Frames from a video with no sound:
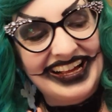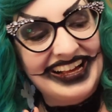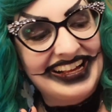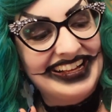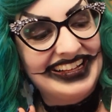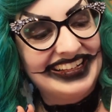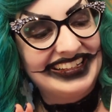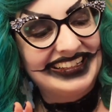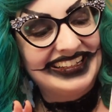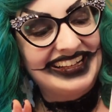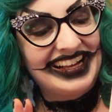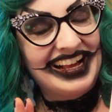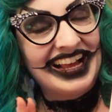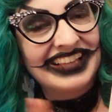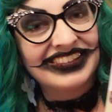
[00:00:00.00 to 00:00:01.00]

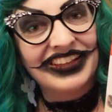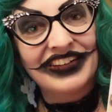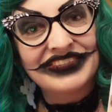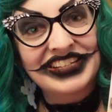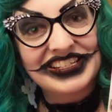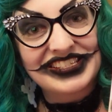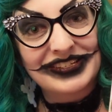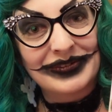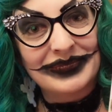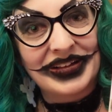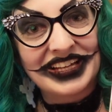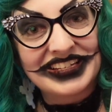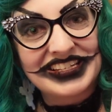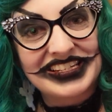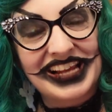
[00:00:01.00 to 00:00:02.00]
I loved it so
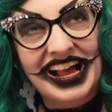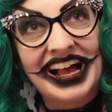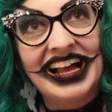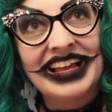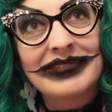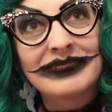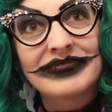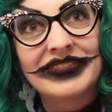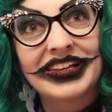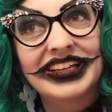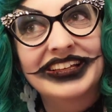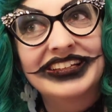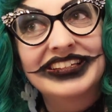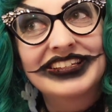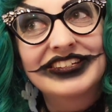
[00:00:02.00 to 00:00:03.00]
much. I'm
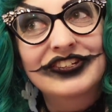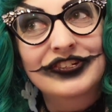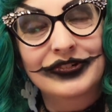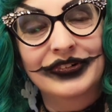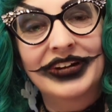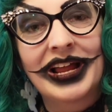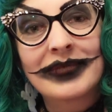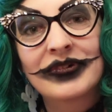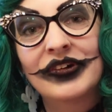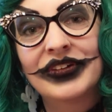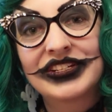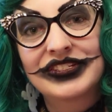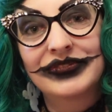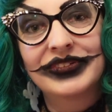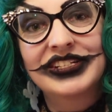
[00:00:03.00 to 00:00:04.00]
sure I'm going
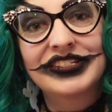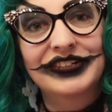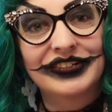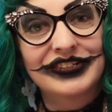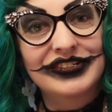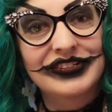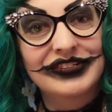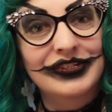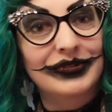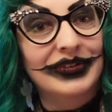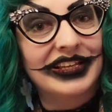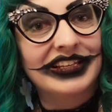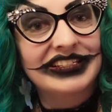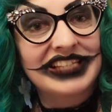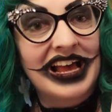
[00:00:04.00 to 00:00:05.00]
to return to
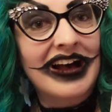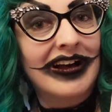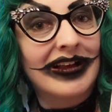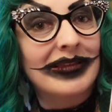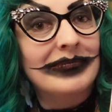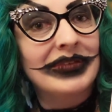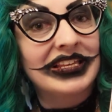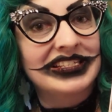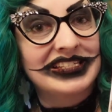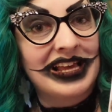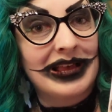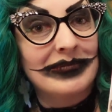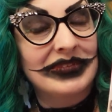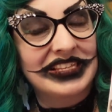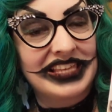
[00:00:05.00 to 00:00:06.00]
it time and
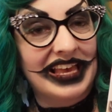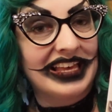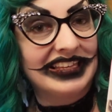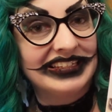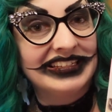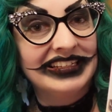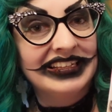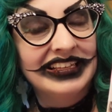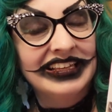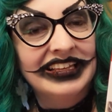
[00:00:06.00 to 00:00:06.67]
time again.